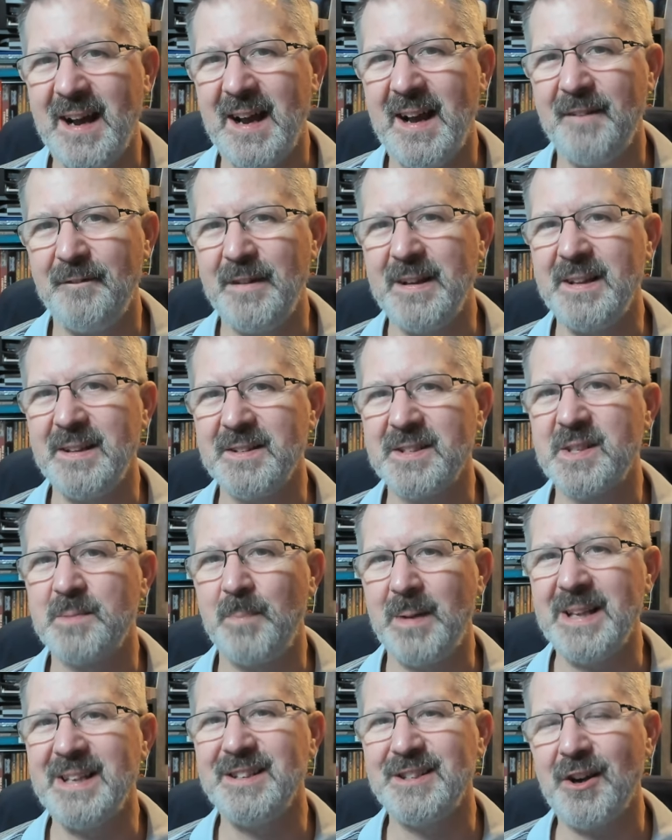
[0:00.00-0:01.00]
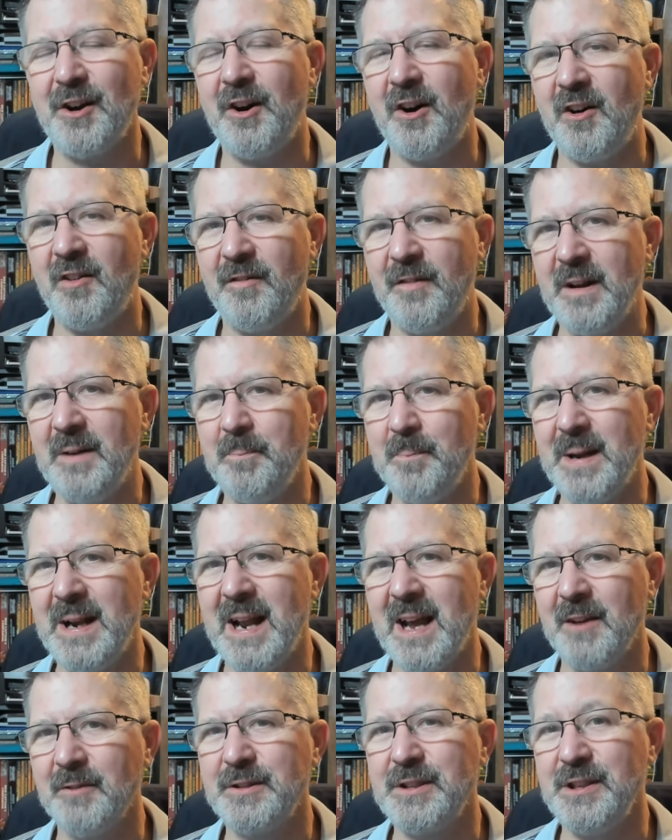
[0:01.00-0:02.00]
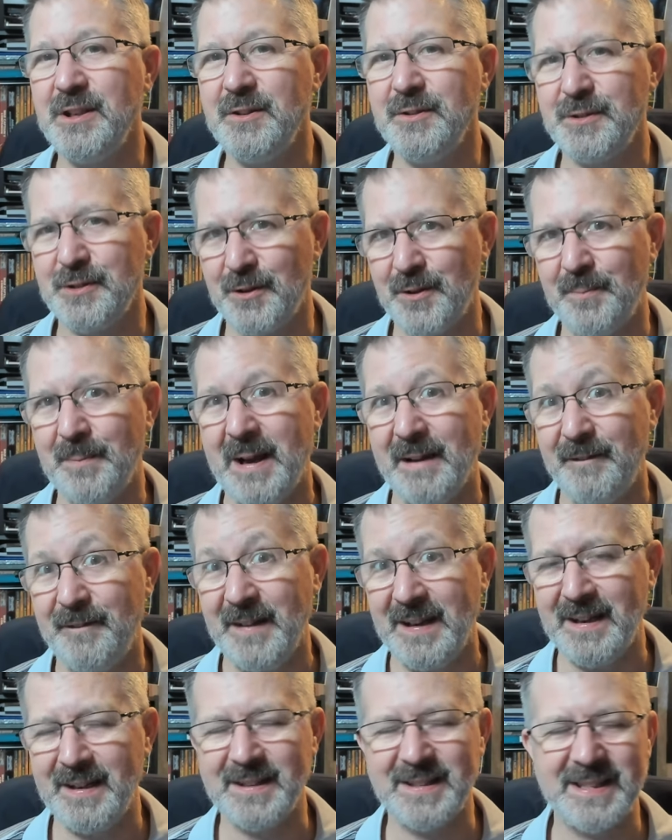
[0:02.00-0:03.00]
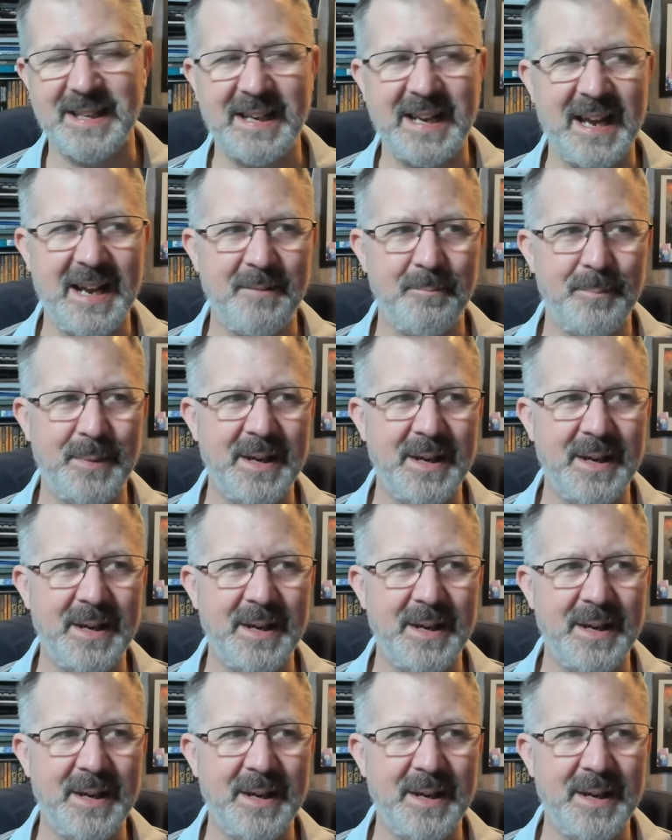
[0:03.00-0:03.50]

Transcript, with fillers: having the splint off and being able to use all my fingers again.